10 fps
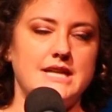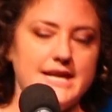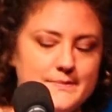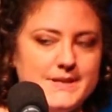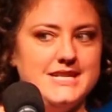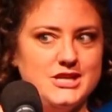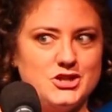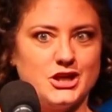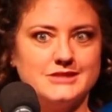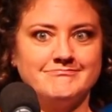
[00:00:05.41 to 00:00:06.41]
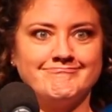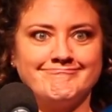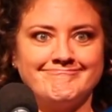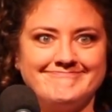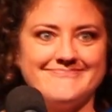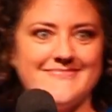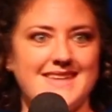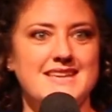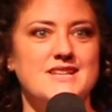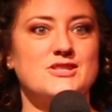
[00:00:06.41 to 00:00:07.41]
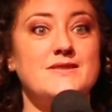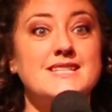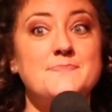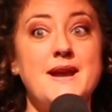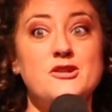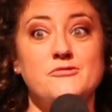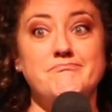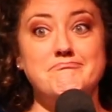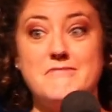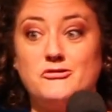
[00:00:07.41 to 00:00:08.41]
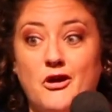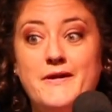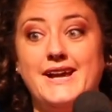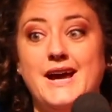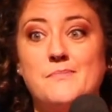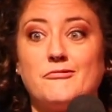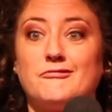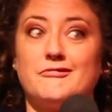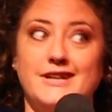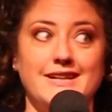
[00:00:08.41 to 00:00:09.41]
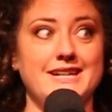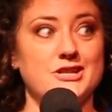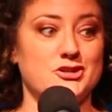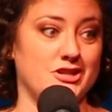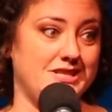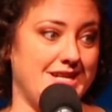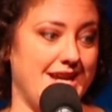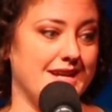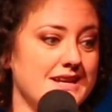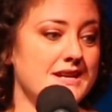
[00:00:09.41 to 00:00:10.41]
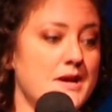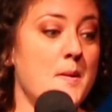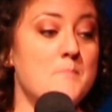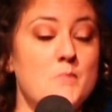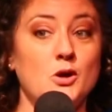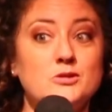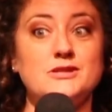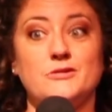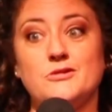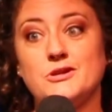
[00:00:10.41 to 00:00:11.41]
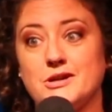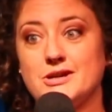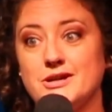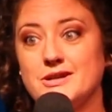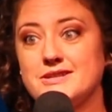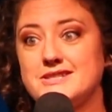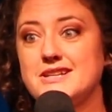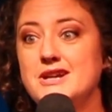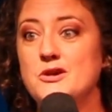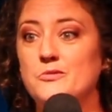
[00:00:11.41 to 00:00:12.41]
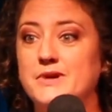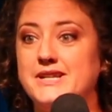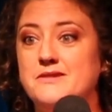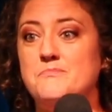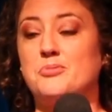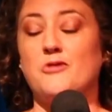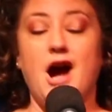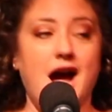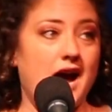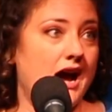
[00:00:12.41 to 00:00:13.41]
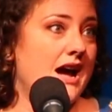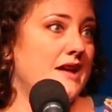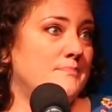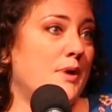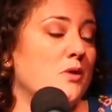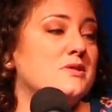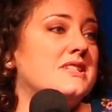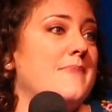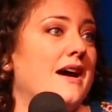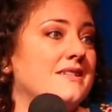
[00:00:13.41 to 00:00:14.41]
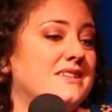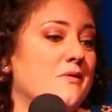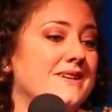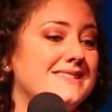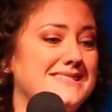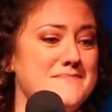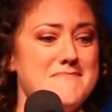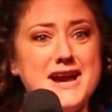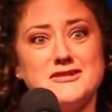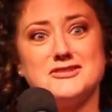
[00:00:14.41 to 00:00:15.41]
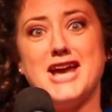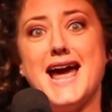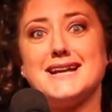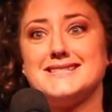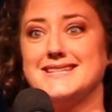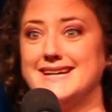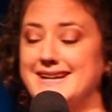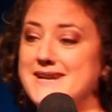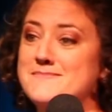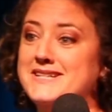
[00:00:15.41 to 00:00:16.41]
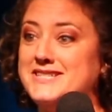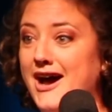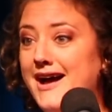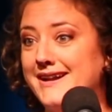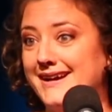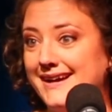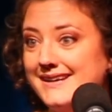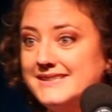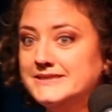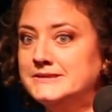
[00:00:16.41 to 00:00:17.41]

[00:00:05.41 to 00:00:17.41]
a hippie teacher. So this made growing up really interesting. Most little girls would boast about going to see Michael Jackson and Madonna.